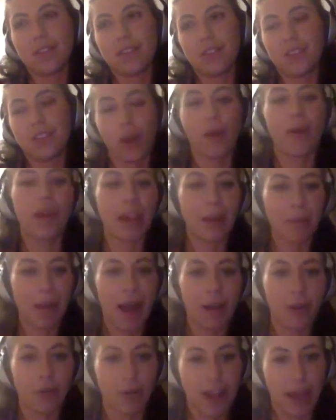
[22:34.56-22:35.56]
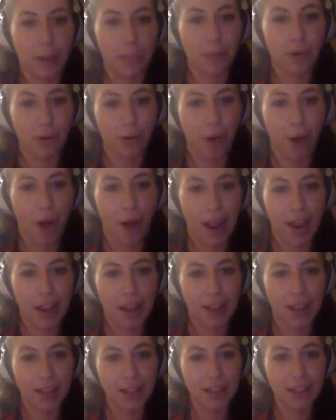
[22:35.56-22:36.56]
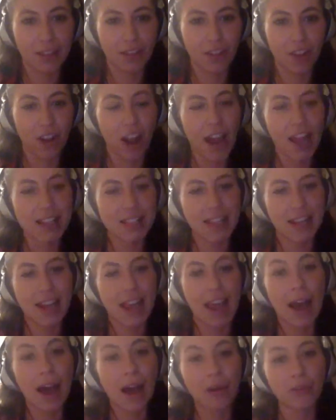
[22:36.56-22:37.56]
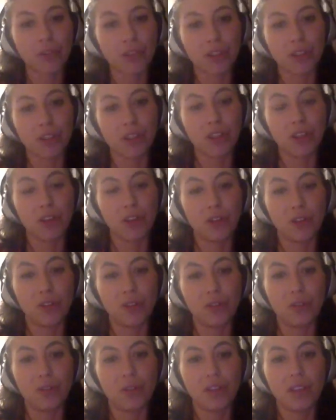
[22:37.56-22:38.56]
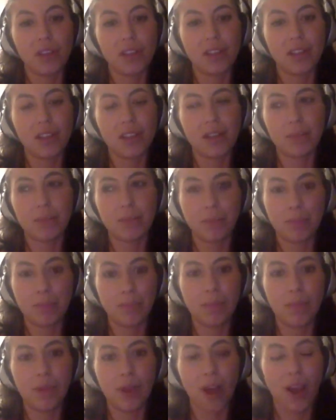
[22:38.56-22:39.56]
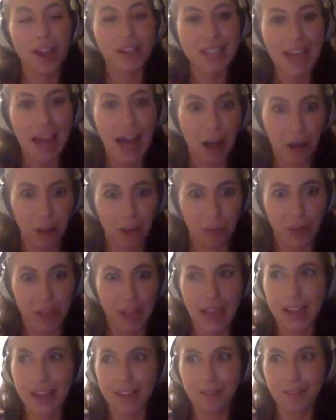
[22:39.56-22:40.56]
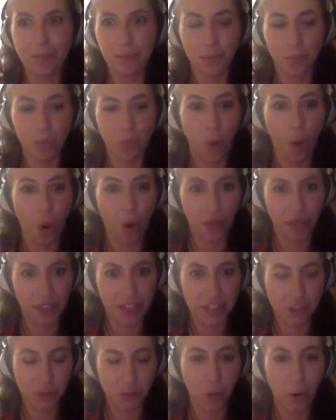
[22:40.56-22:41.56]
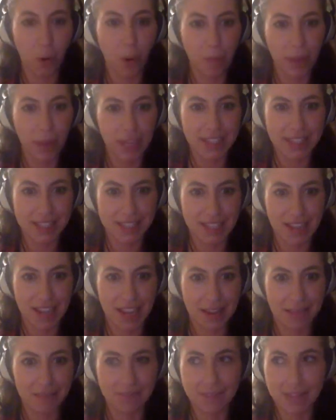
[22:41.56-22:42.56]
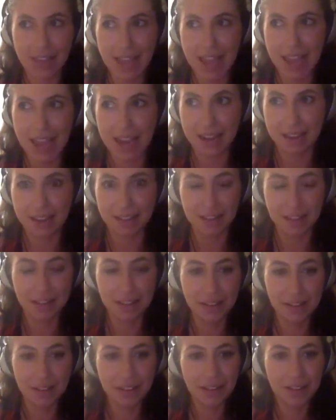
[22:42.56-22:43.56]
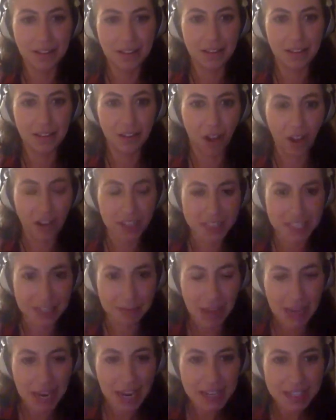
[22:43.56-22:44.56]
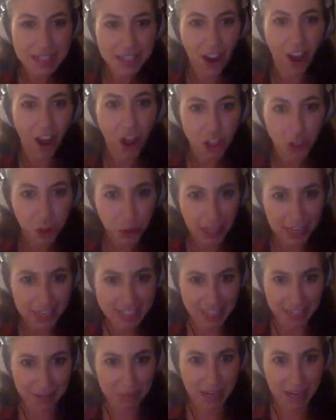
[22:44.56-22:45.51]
showing a man on camera crying? How do you tell what this sport means to him in 90 minutes? Like, are you kidding